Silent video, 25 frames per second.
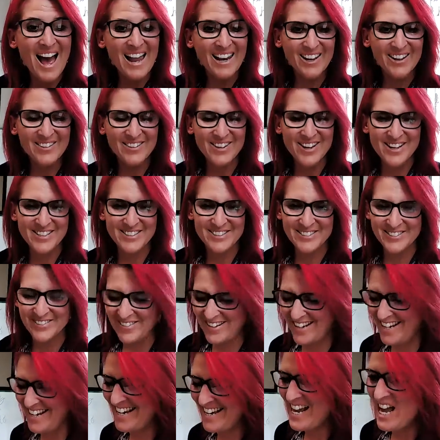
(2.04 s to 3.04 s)
Hello,
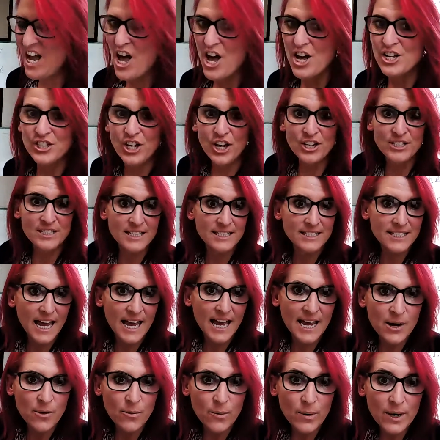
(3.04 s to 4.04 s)
nursery. So
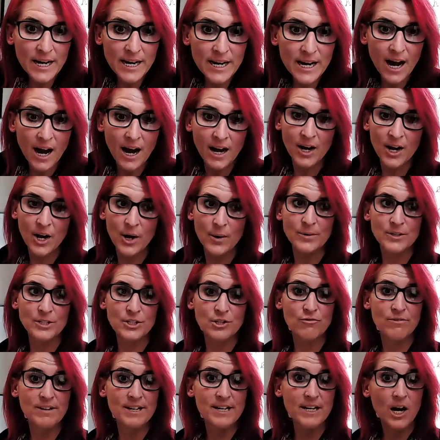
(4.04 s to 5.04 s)
today we are going
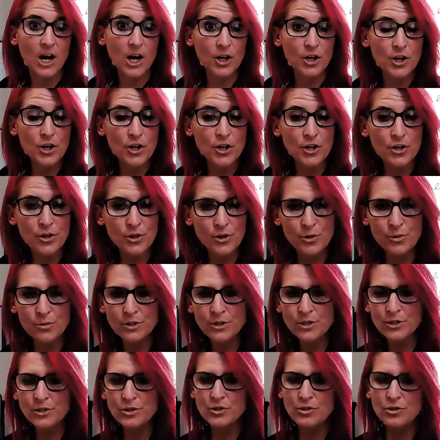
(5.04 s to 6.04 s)
to read our
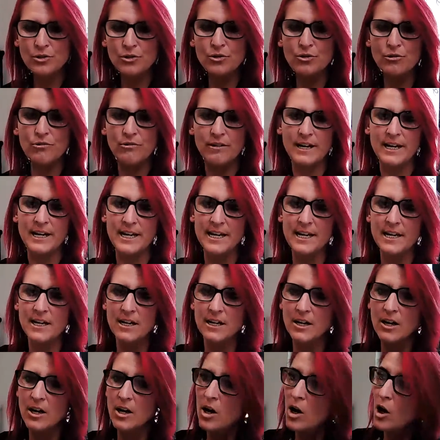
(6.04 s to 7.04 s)
new
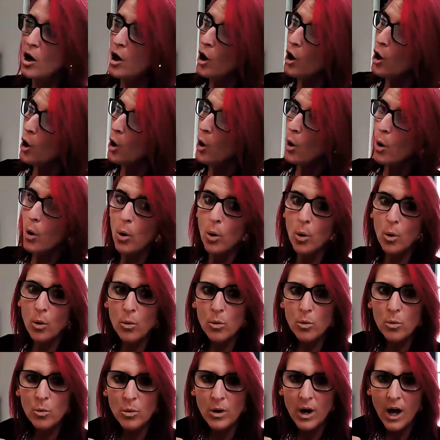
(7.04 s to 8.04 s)
story.
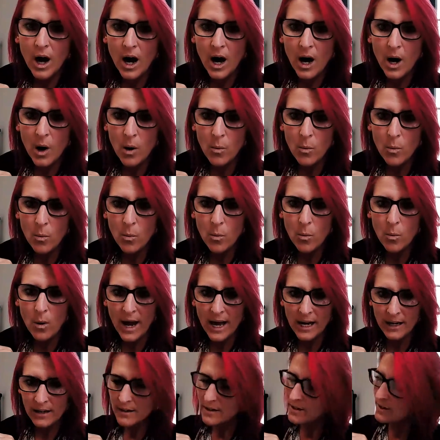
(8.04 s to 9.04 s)
All are
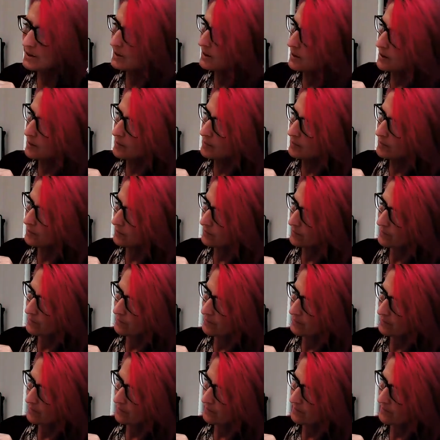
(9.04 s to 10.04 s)
welcome.
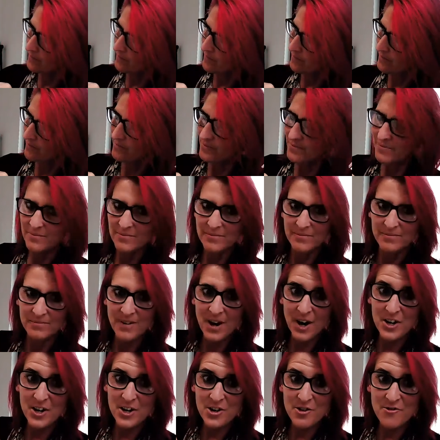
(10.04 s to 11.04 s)

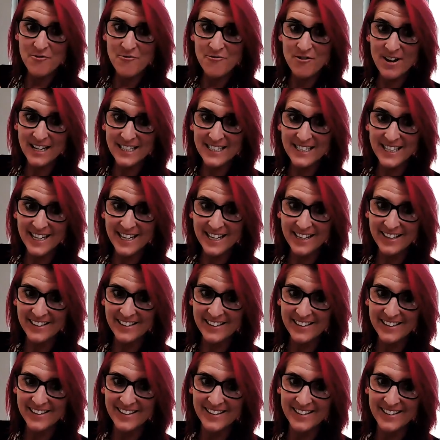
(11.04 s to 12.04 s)
Are you
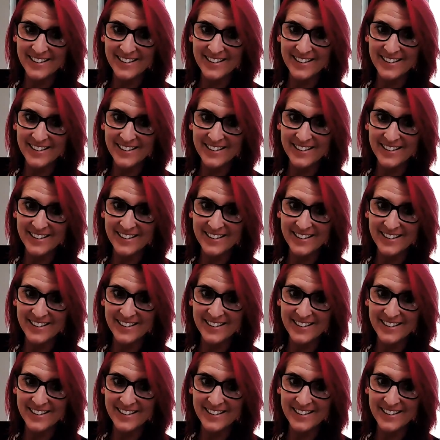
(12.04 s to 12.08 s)
ready?